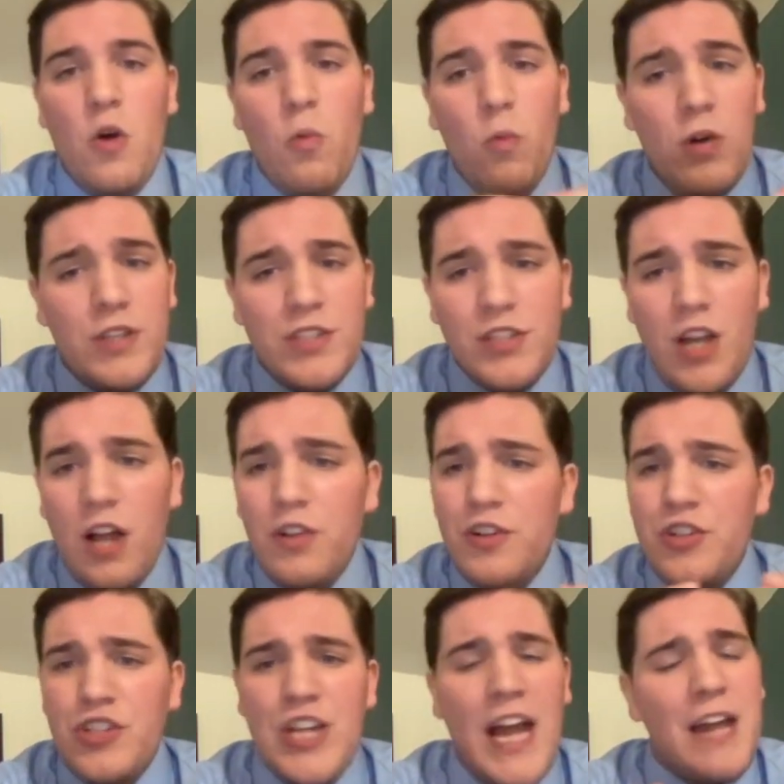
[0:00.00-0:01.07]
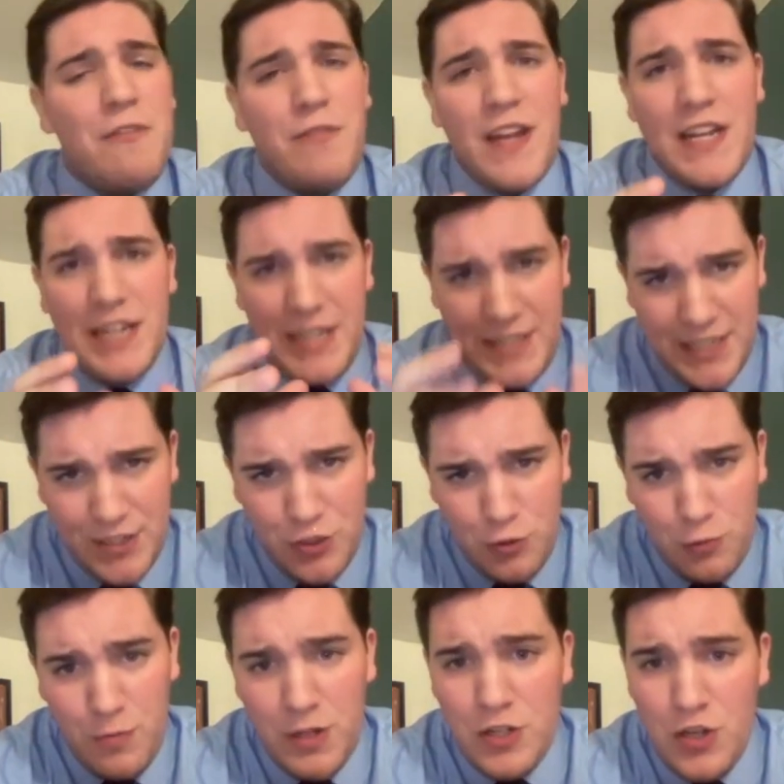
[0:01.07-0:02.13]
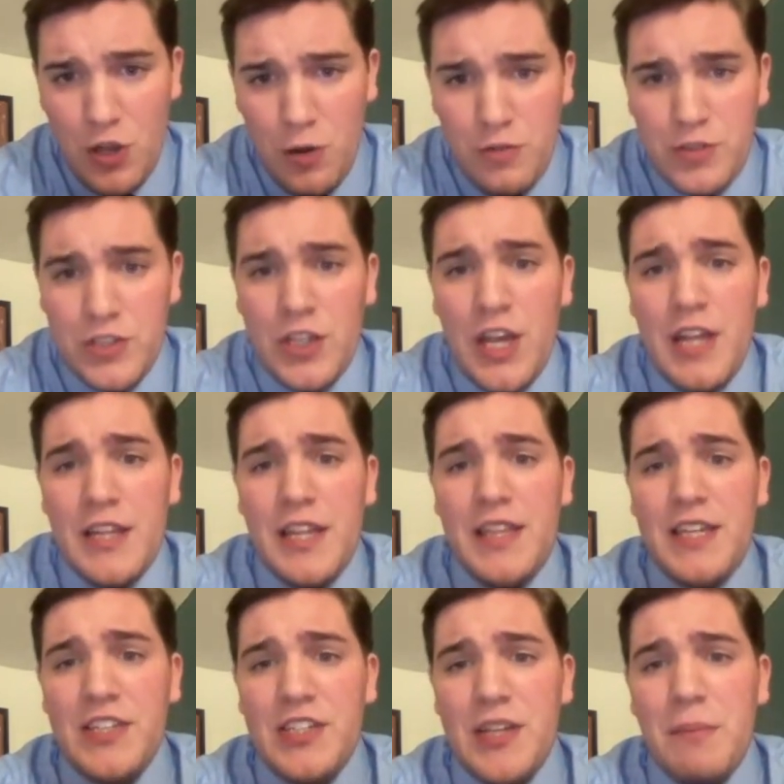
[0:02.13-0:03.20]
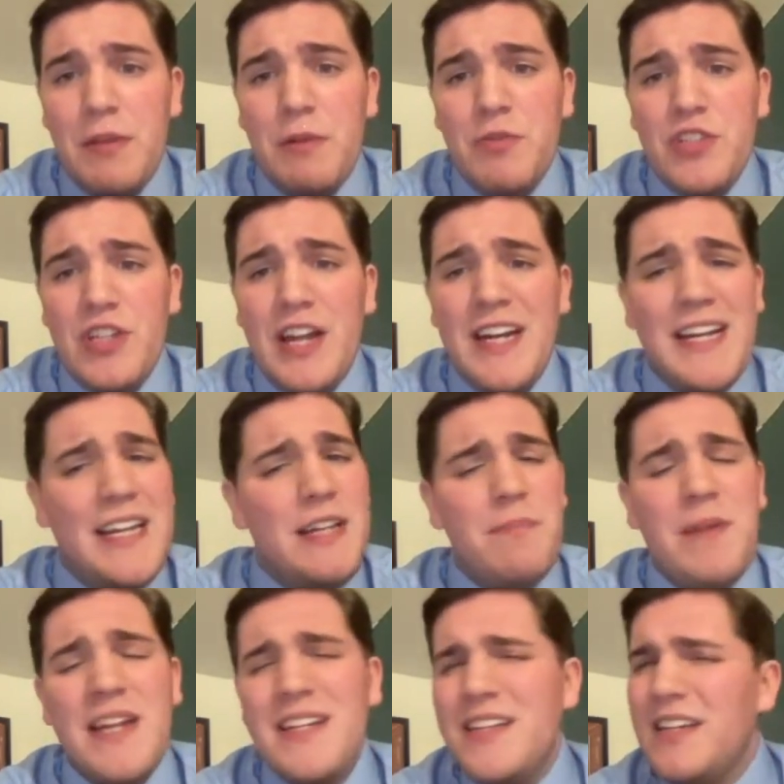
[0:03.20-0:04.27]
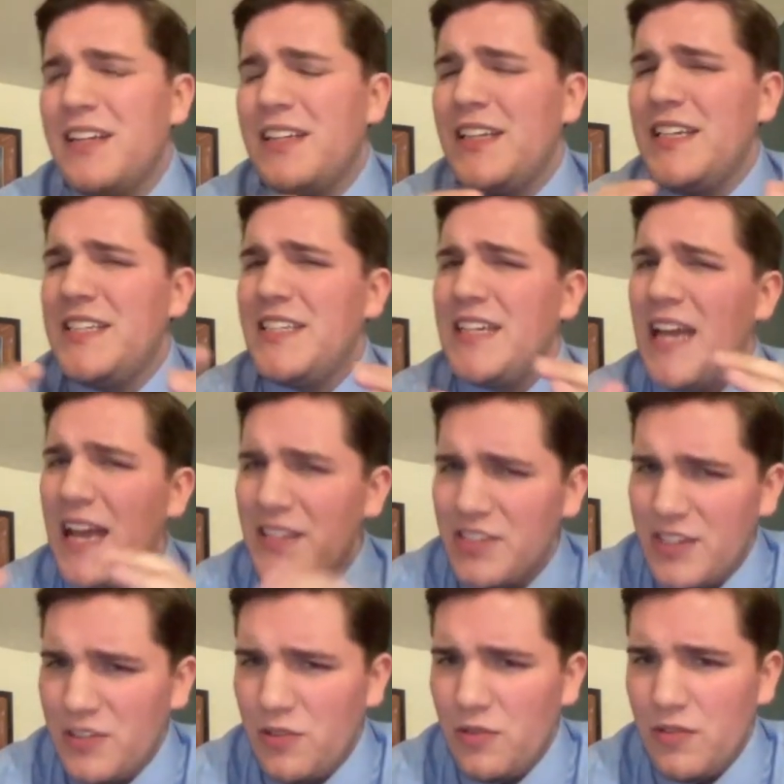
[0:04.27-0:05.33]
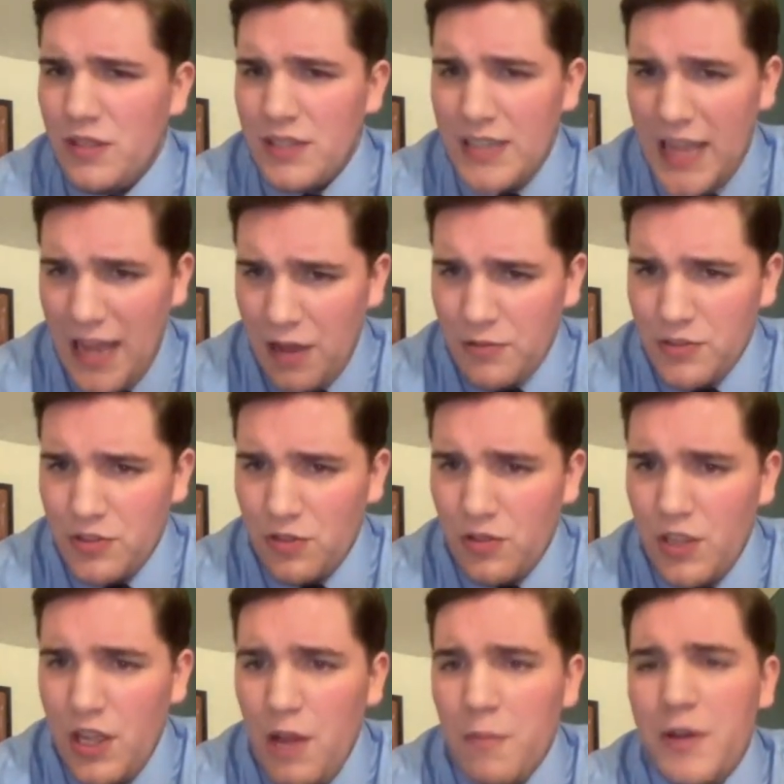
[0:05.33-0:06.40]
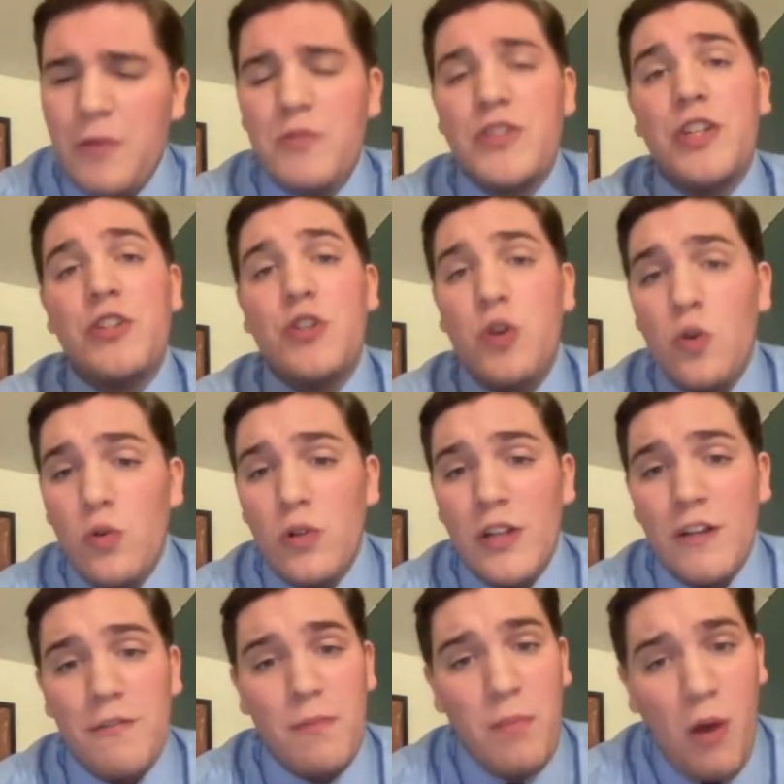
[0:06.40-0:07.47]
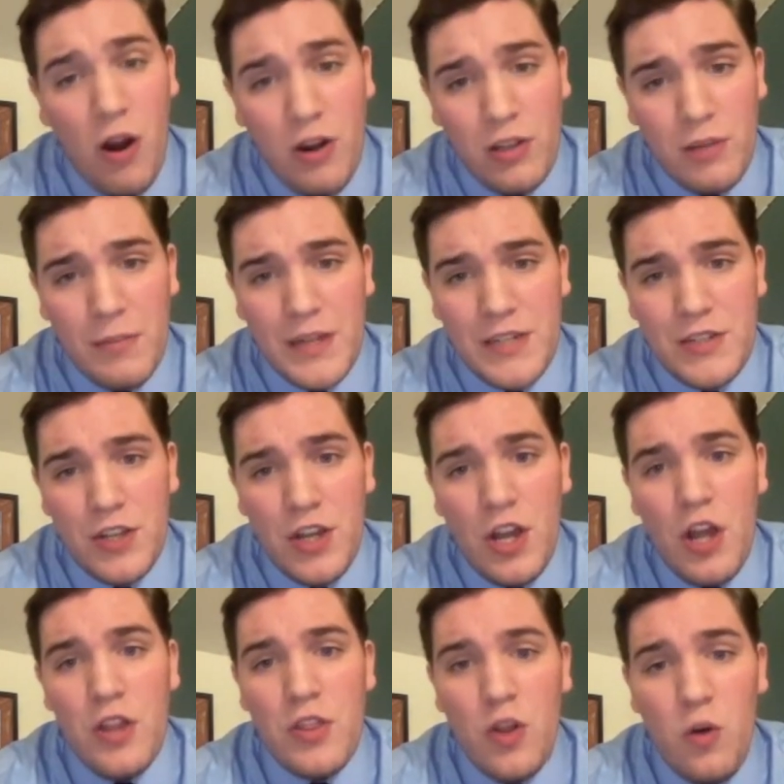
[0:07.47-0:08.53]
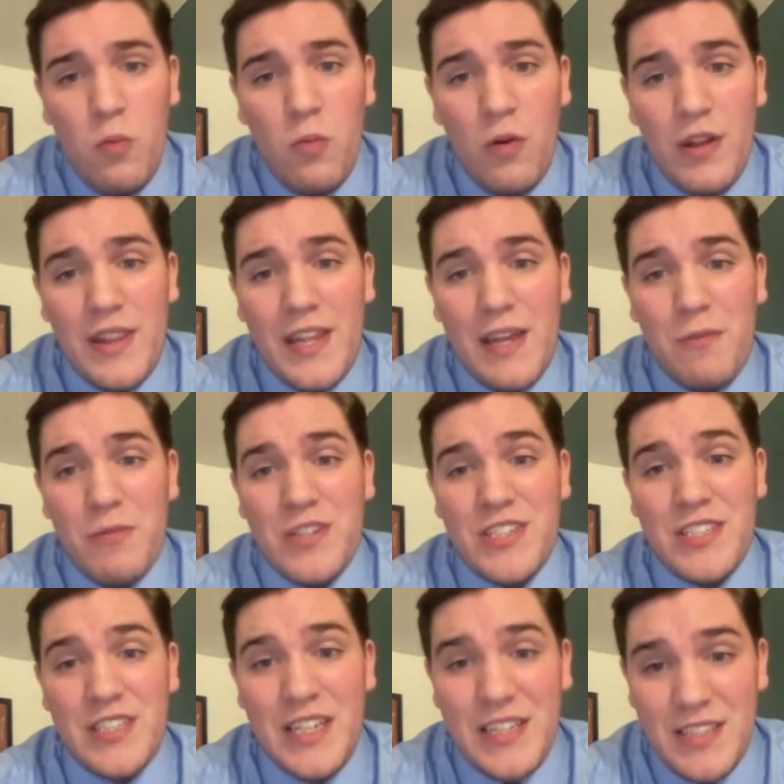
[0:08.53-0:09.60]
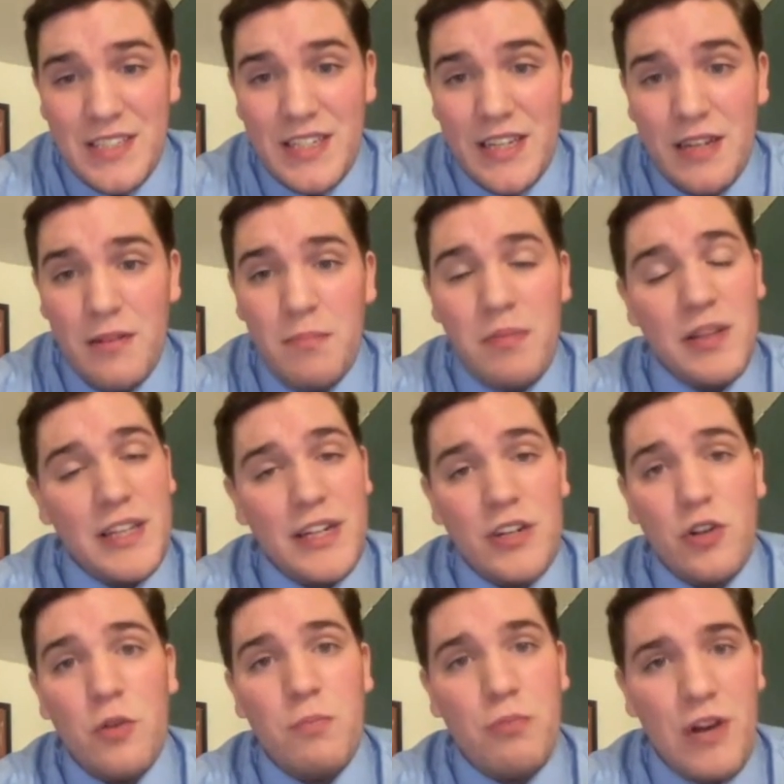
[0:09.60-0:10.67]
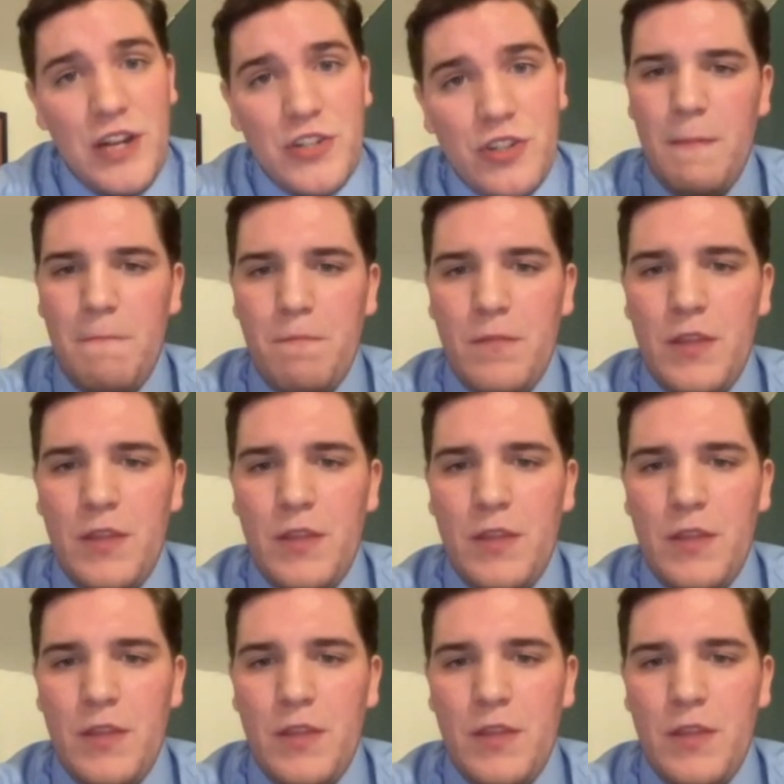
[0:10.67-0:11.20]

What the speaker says: One scholar, Chad Van Dixum, notes that the assembly was not an independent ecclesiastical council, but it was a tool of Parliament, though one that resisted political pressure.